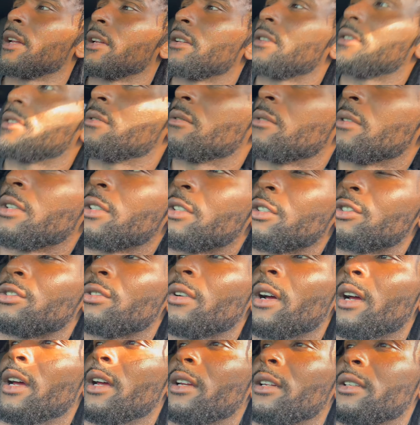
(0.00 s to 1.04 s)
it. Wanted to
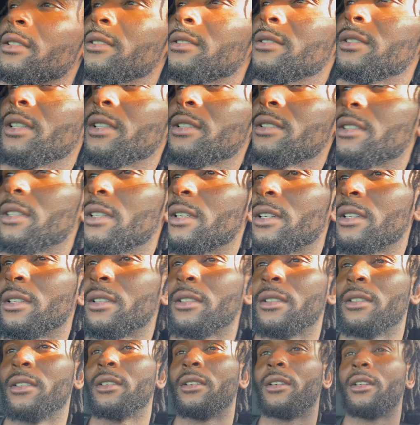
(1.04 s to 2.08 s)
try it yesterday.
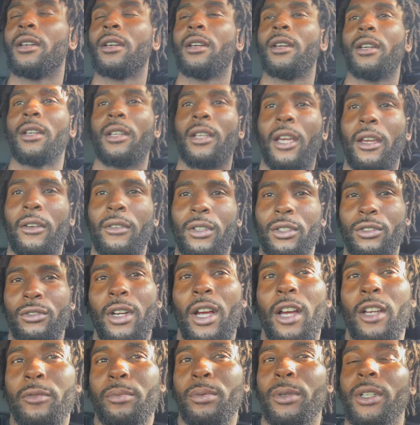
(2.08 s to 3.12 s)
Gave it a
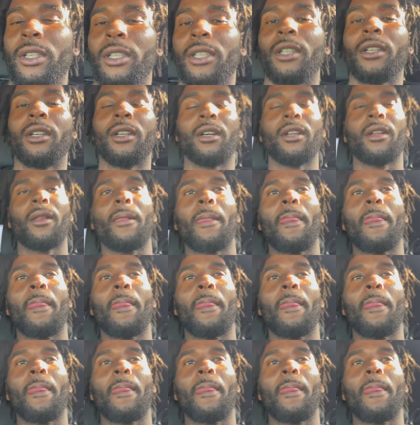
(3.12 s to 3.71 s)
try. It's pretty good.